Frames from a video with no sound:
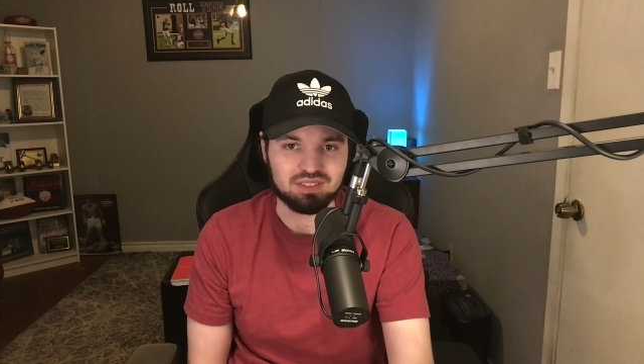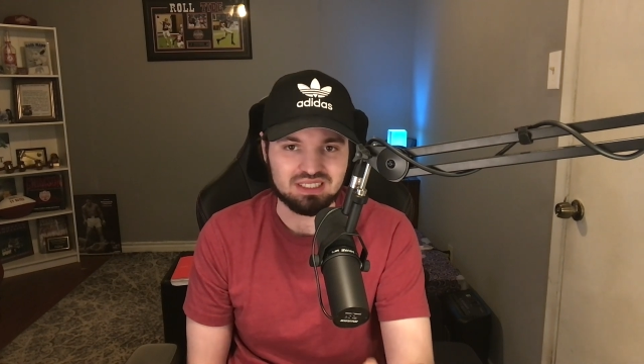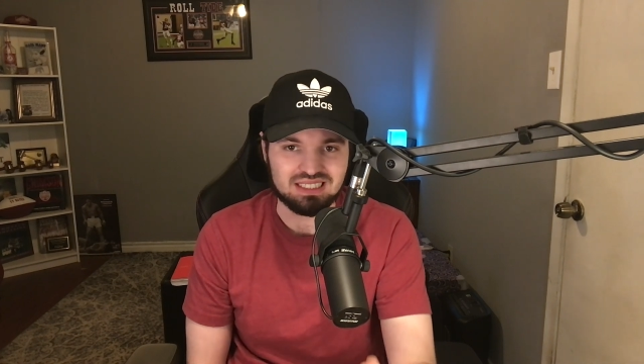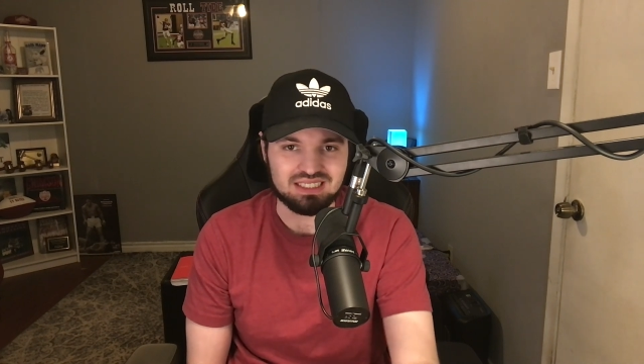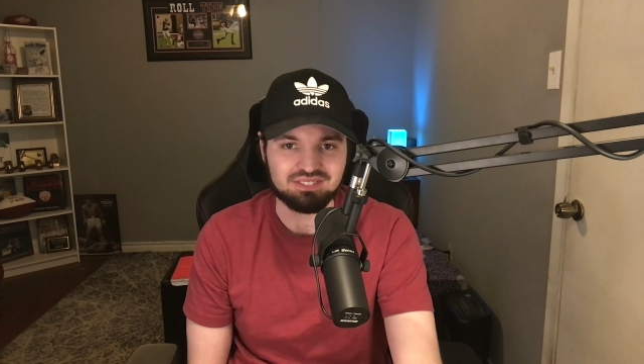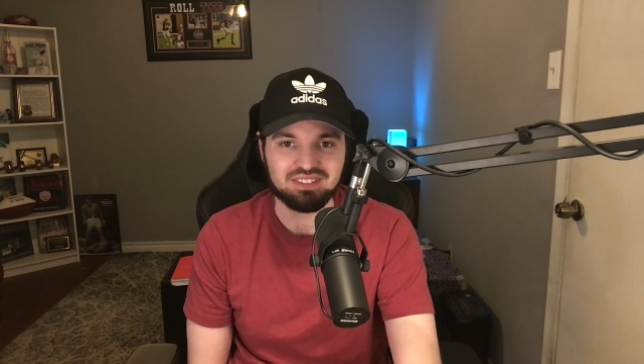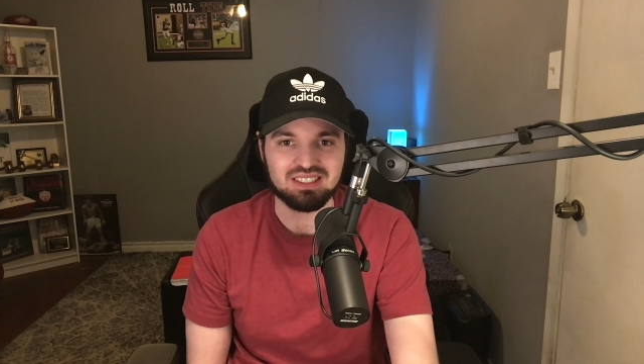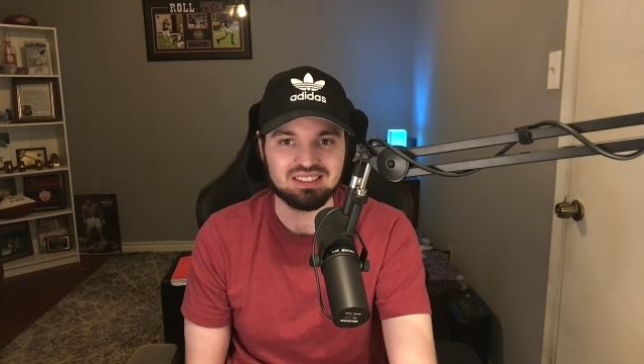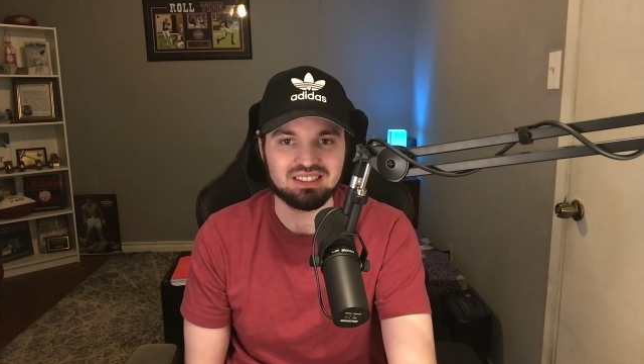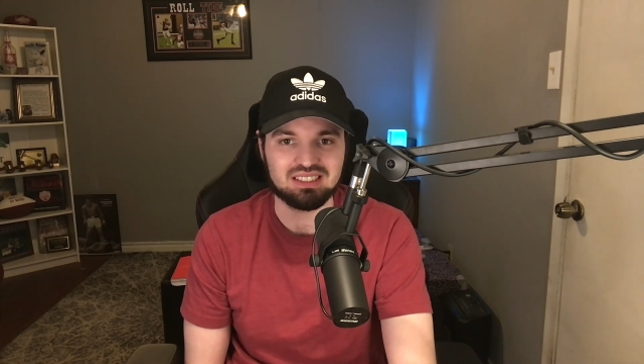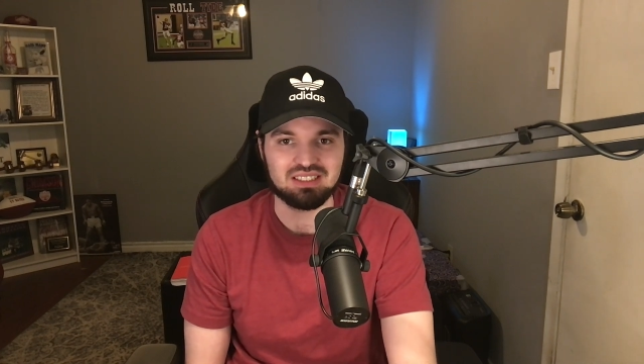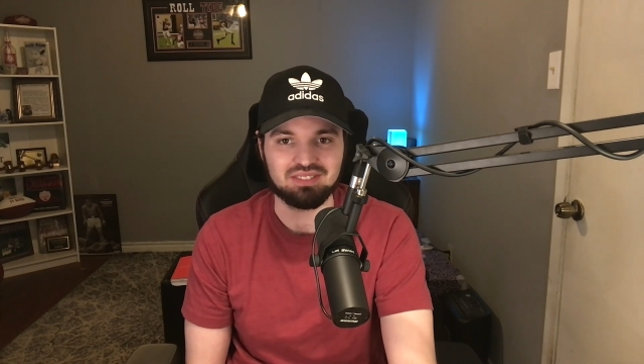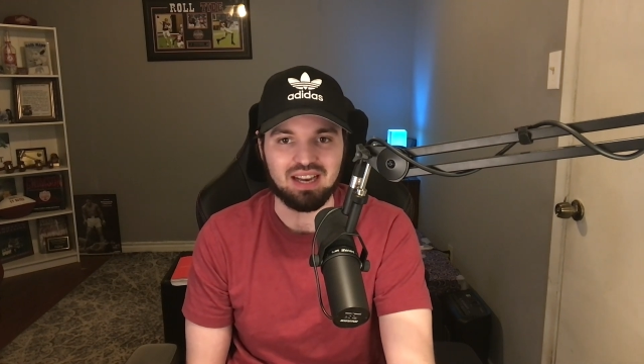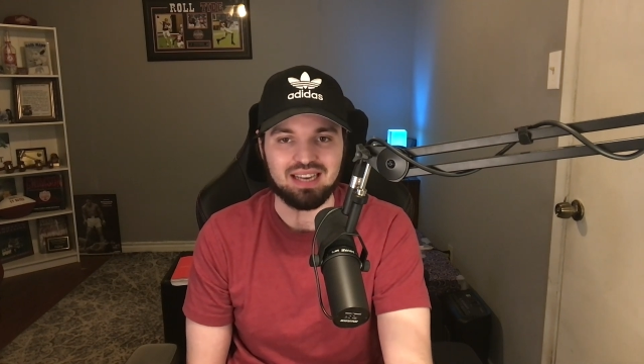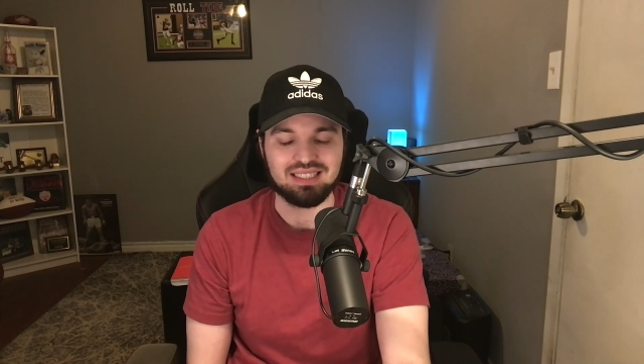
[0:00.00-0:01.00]
a
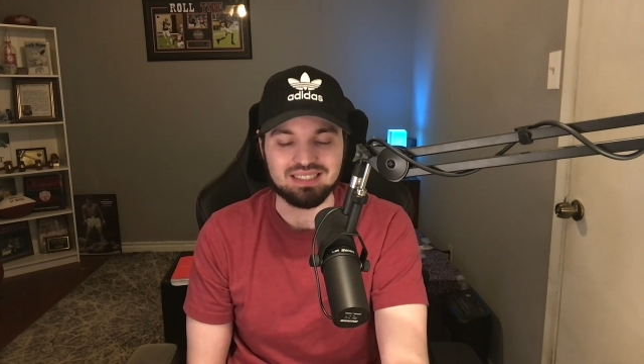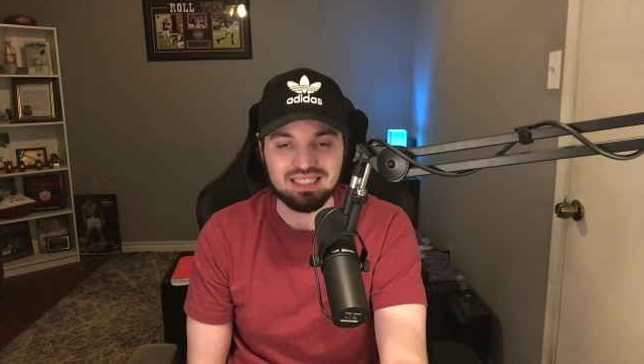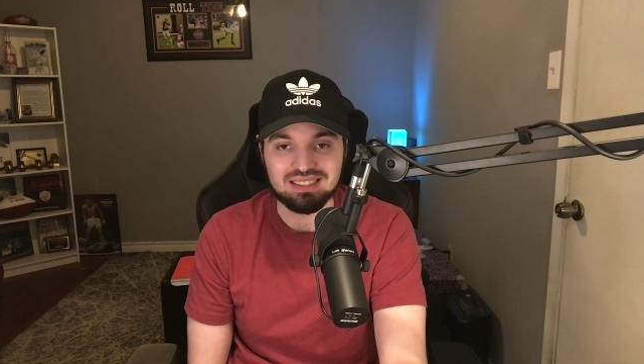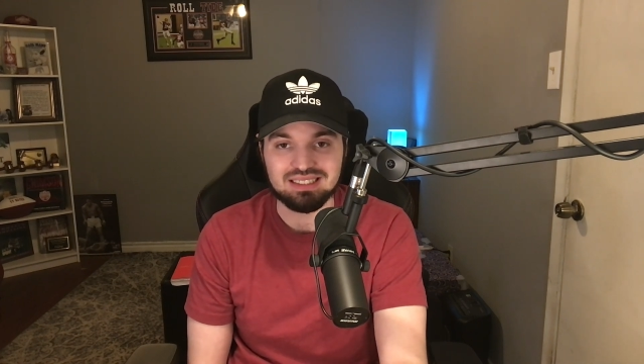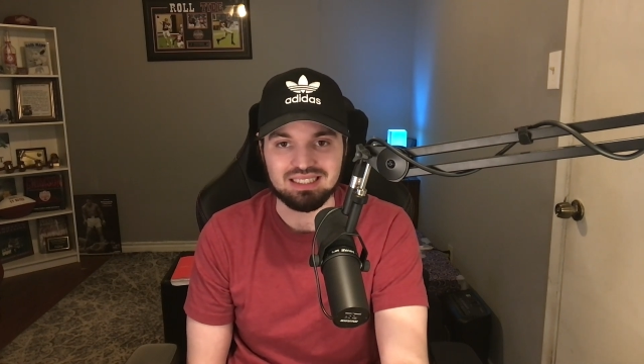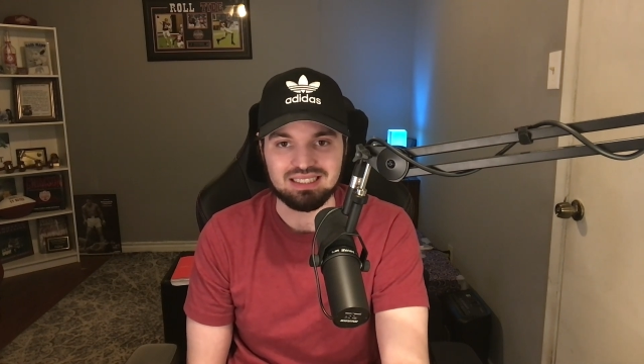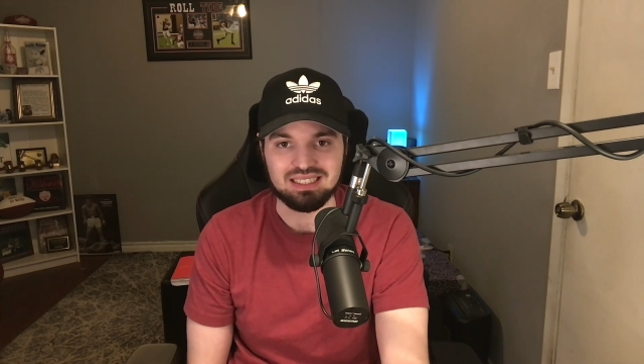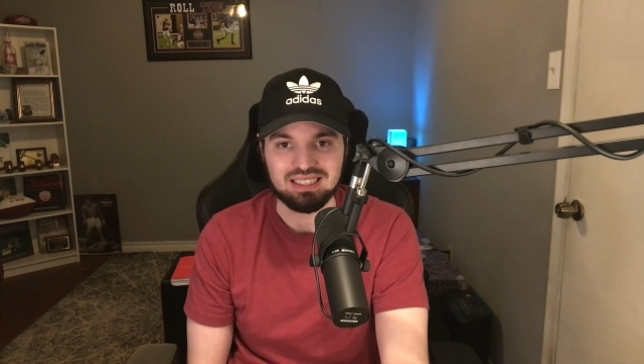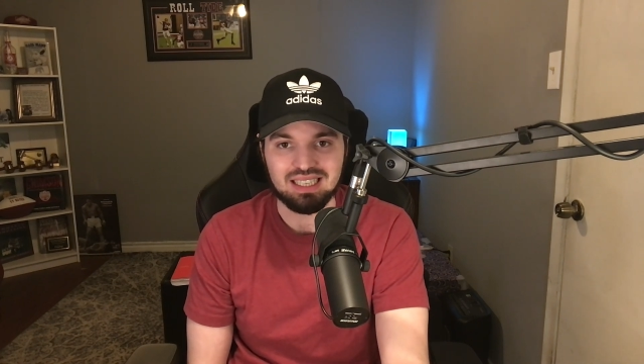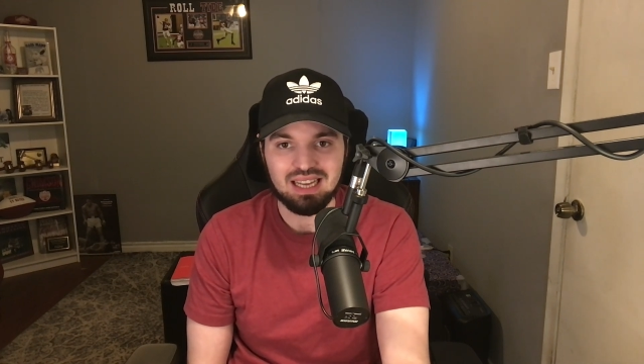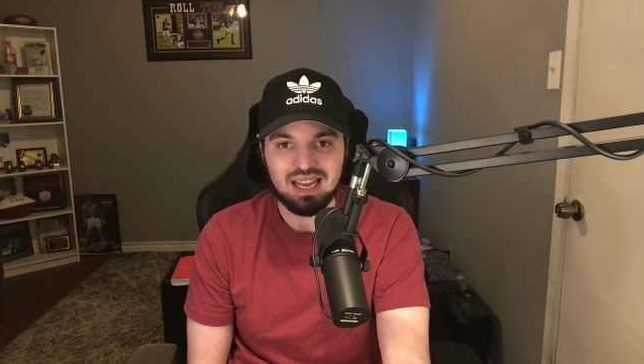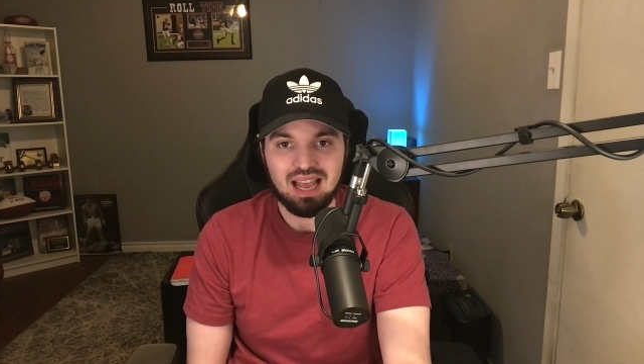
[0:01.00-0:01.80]
defensive identity.